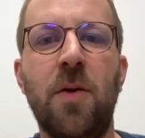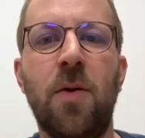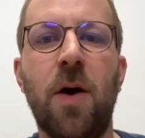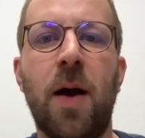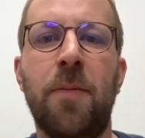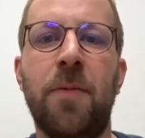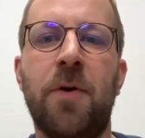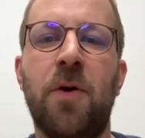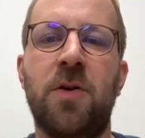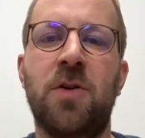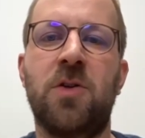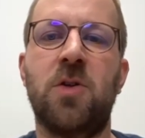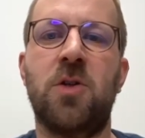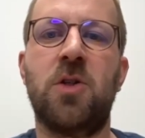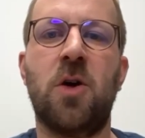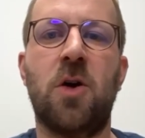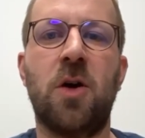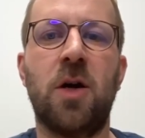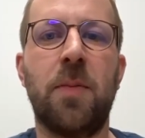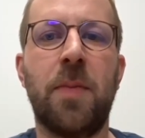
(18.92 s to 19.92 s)
I'm going to
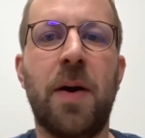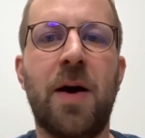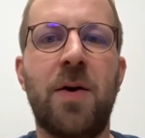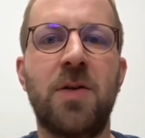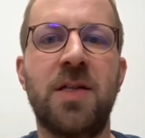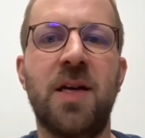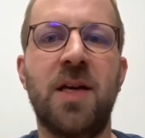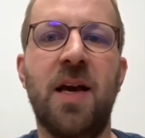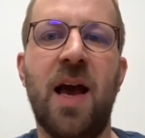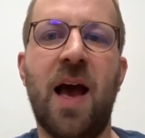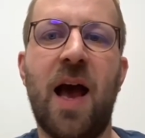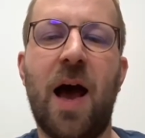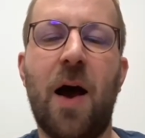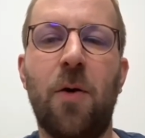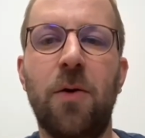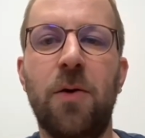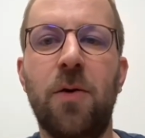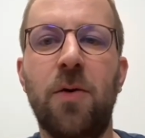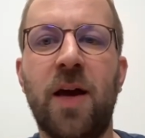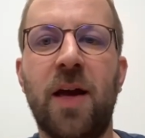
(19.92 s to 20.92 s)
talk about how
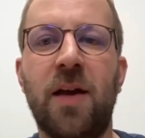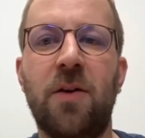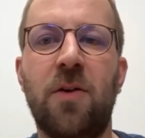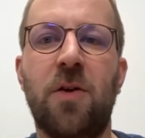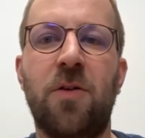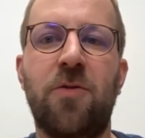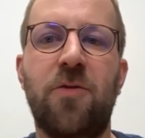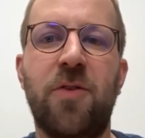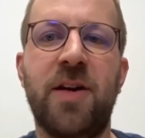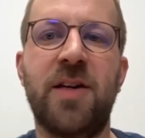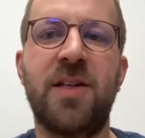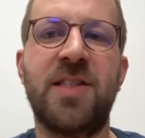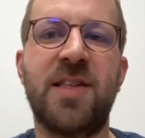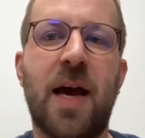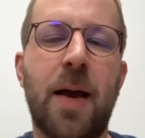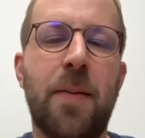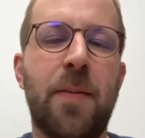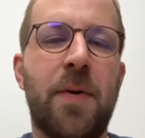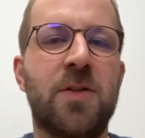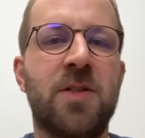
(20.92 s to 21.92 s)
you can configure
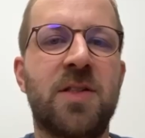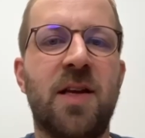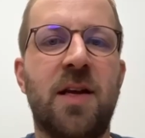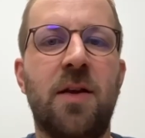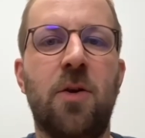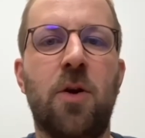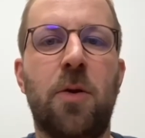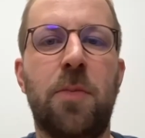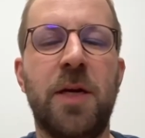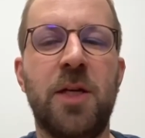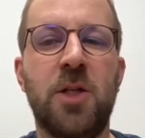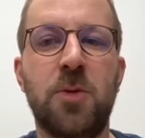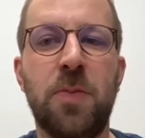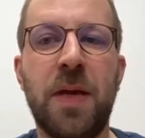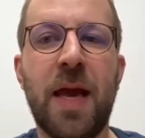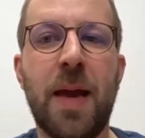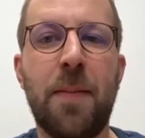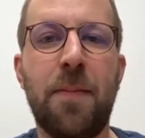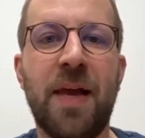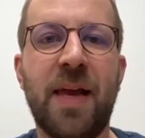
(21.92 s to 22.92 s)
timeouts in your
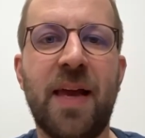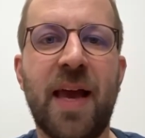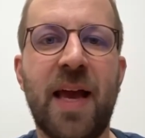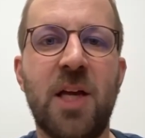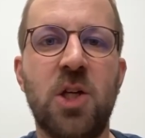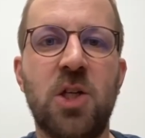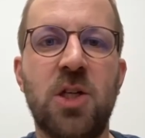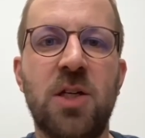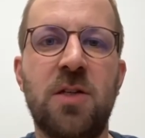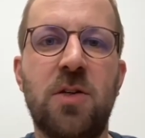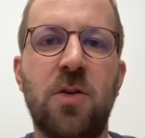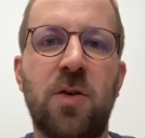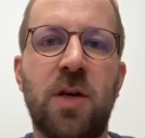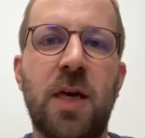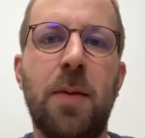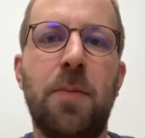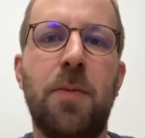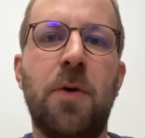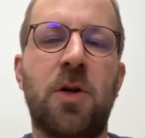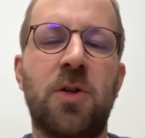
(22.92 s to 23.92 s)
PHP application to
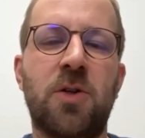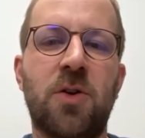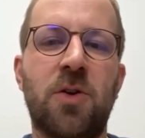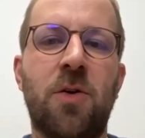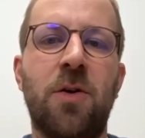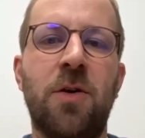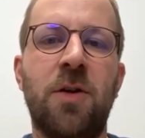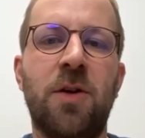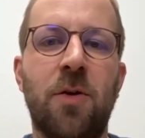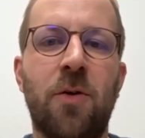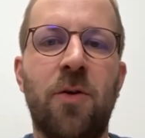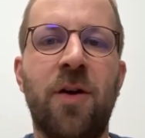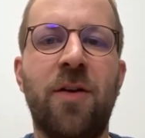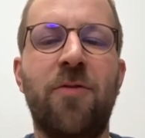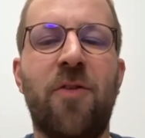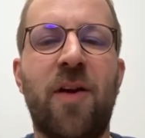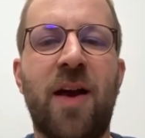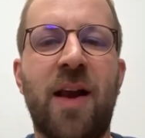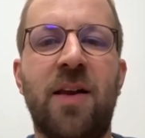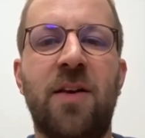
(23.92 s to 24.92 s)
keep control during
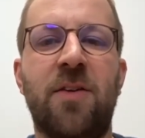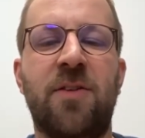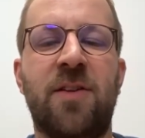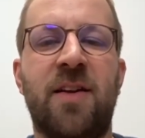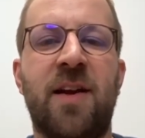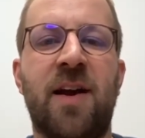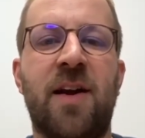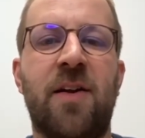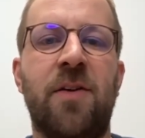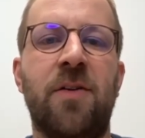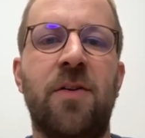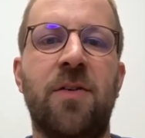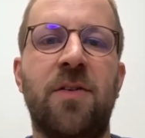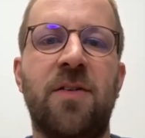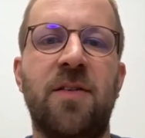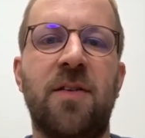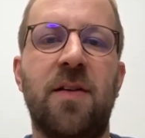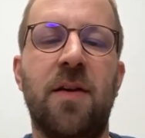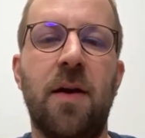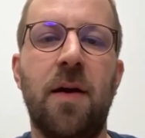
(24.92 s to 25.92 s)
failure
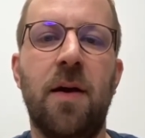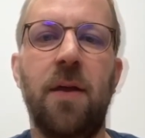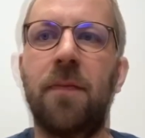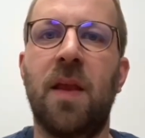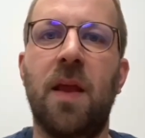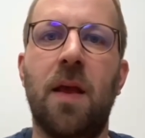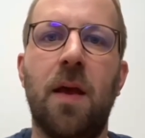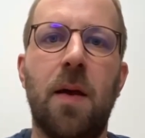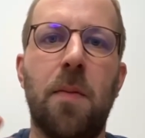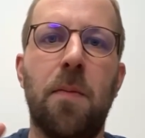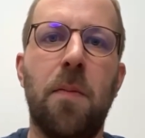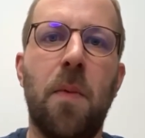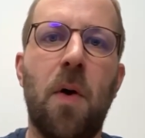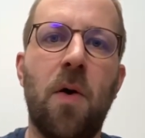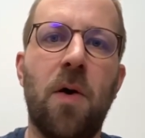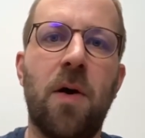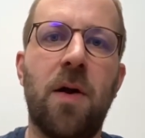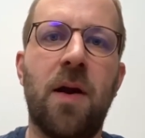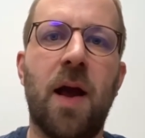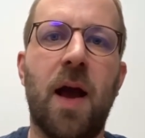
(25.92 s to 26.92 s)
scenarios.
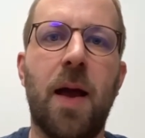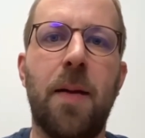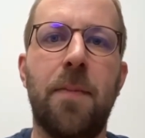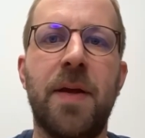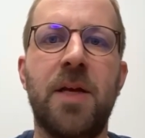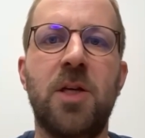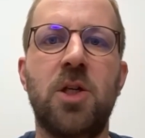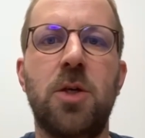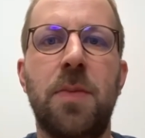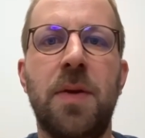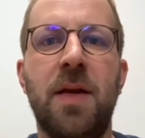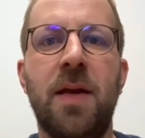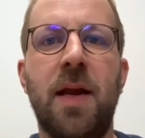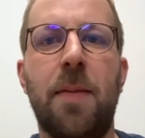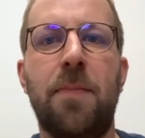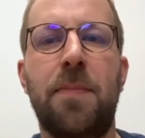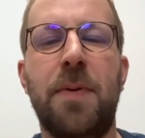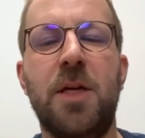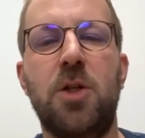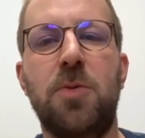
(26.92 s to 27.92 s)
Moin, I'm Benjamin
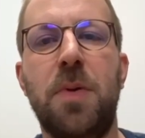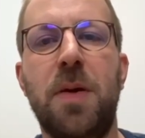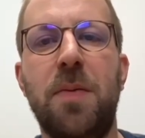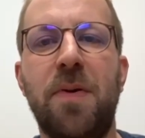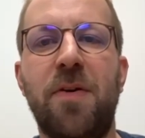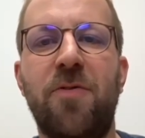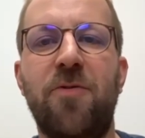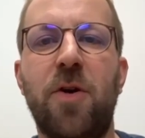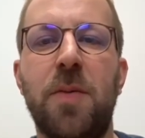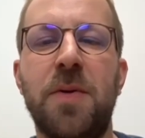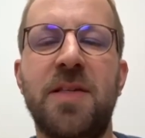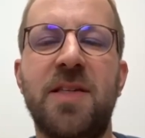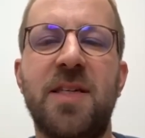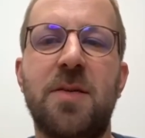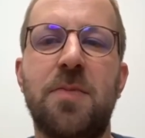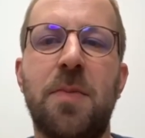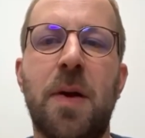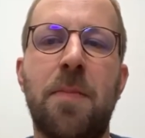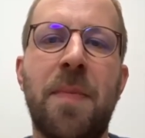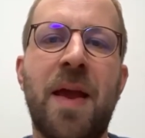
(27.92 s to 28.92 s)
and PHP performance
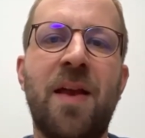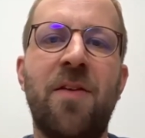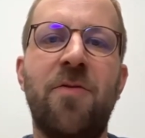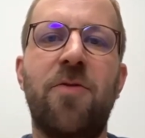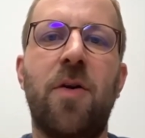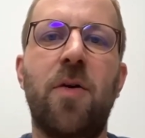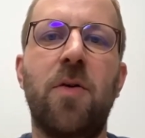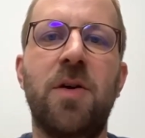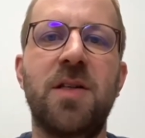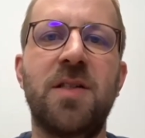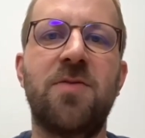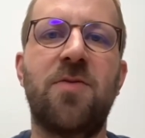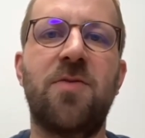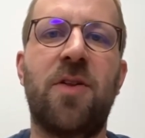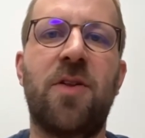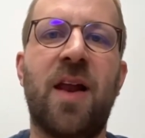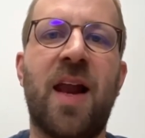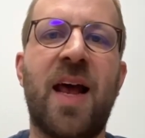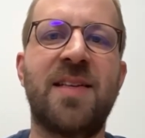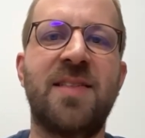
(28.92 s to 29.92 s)
is my main focus for
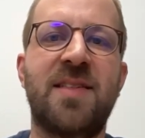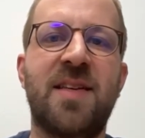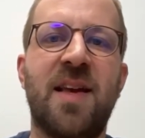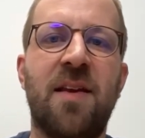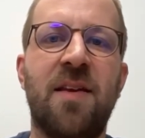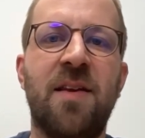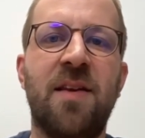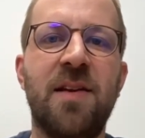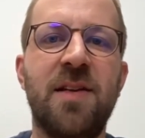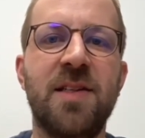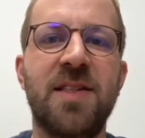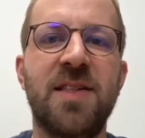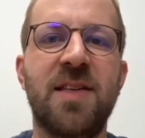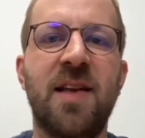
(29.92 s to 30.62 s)
the last 10 years,